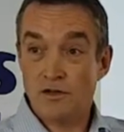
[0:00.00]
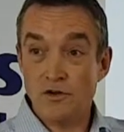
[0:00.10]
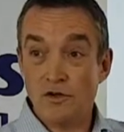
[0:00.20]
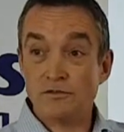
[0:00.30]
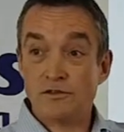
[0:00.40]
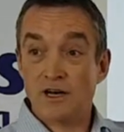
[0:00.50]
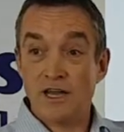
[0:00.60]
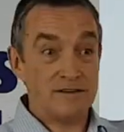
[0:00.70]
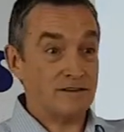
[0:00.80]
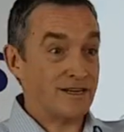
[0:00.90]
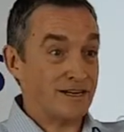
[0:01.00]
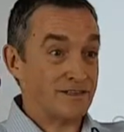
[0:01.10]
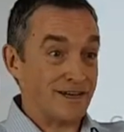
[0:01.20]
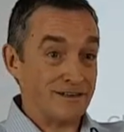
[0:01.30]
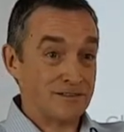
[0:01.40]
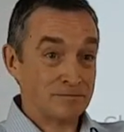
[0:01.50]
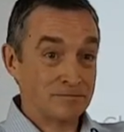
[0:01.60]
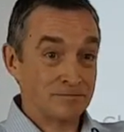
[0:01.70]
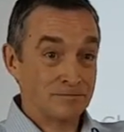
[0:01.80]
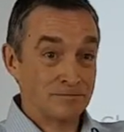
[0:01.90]
not client dictate.
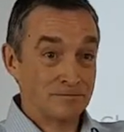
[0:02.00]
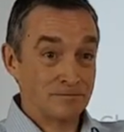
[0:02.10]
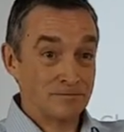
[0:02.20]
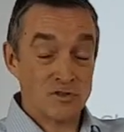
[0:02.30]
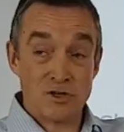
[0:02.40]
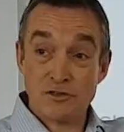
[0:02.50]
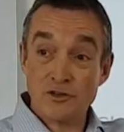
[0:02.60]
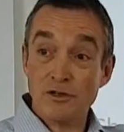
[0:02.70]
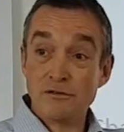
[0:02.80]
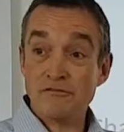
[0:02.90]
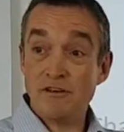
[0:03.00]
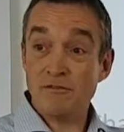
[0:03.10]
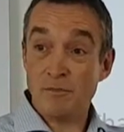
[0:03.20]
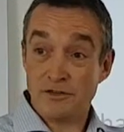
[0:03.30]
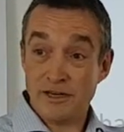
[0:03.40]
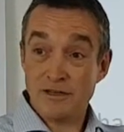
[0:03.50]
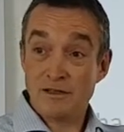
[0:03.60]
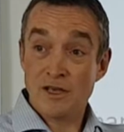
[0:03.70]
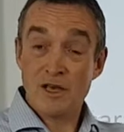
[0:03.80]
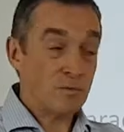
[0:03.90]
So it's not for everybody.
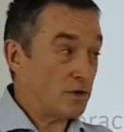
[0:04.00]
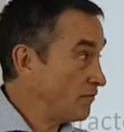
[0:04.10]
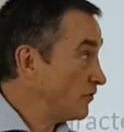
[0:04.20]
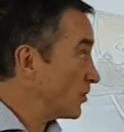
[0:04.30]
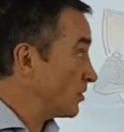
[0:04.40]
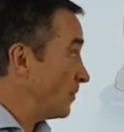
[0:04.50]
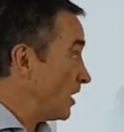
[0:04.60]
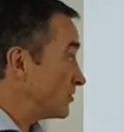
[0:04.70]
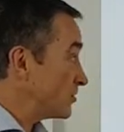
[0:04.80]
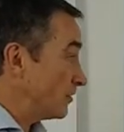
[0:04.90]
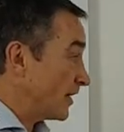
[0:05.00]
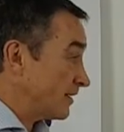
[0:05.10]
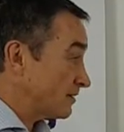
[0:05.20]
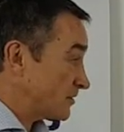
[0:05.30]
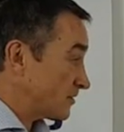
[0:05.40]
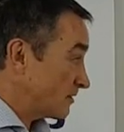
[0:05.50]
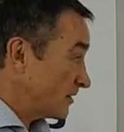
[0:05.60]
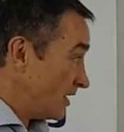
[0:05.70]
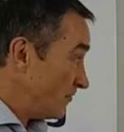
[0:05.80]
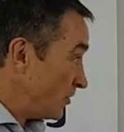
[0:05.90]
But if you can marshal that,
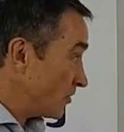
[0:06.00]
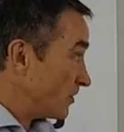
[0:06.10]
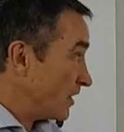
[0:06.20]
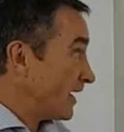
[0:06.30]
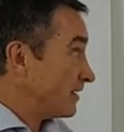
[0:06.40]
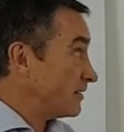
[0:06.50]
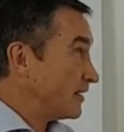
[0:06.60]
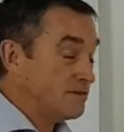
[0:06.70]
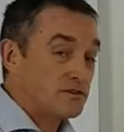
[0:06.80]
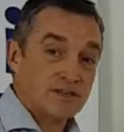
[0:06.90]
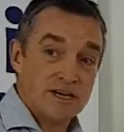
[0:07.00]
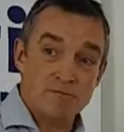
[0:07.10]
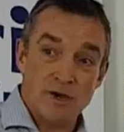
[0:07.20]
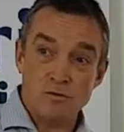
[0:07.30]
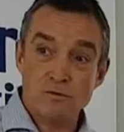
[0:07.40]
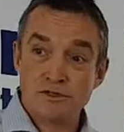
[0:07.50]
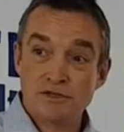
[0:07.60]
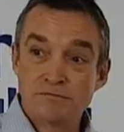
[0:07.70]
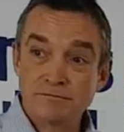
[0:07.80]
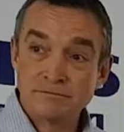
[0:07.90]
if you can get in the same boat,
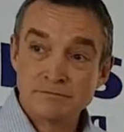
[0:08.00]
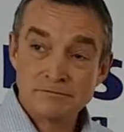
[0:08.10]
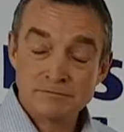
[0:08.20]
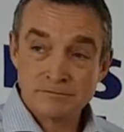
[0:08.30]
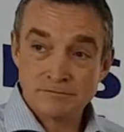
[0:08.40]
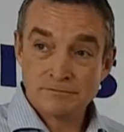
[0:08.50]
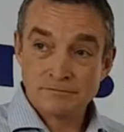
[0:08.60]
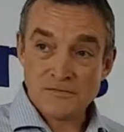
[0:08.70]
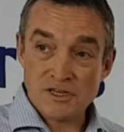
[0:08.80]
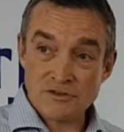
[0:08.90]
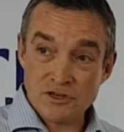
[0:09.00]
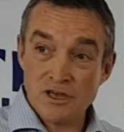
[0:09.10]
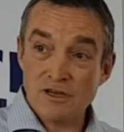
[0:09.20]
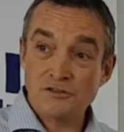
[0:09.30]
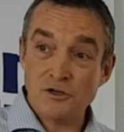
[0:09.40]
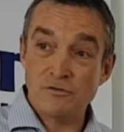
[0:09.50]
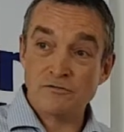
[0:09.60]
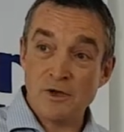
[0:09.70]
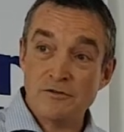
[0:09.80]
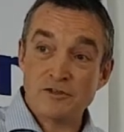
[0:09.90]
this is a cartoon
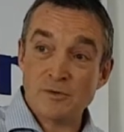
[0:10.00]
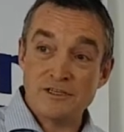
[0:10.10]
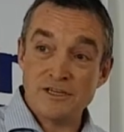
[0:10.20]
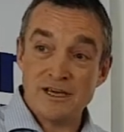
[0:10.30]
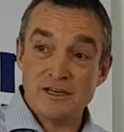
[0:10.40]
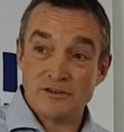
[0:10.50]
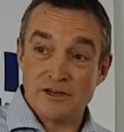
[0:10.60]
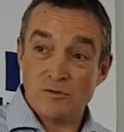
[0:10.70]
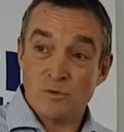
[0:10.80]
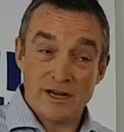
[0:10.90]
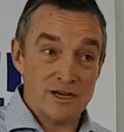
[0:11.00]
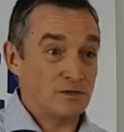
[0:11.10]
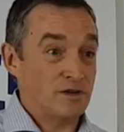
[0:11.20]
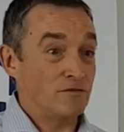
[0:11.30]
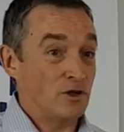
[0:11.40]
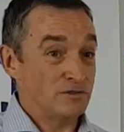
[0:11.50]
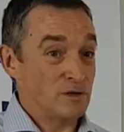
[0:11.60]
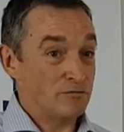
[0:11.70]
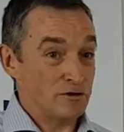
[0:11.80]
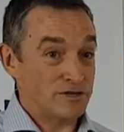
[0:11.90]
from over 20 years ago when I was involved
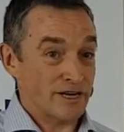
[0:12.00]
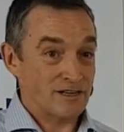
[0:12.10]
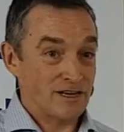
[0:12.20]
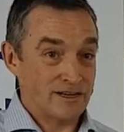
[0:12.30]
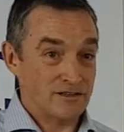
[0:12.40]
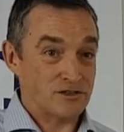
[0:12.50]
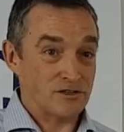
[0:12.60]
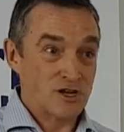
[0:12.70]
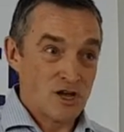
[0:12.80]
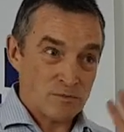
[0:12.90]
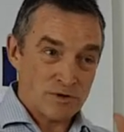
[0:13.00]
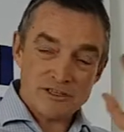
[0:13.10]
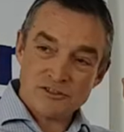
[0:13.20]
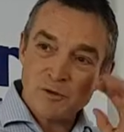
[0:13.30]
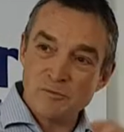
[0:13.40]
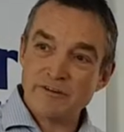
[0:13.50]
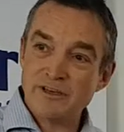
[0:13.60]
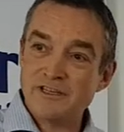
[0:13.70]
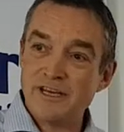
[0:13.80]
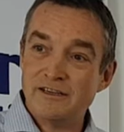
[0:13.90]
in project alliances, but it
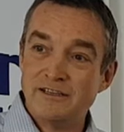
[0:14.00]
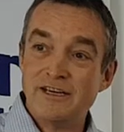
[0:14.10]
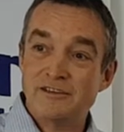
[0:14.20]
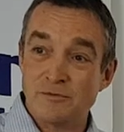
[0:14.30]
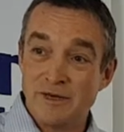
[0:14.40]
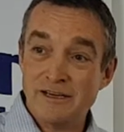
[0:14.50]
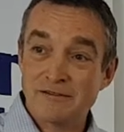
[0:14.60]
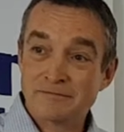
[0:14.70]
summarised the idea to me.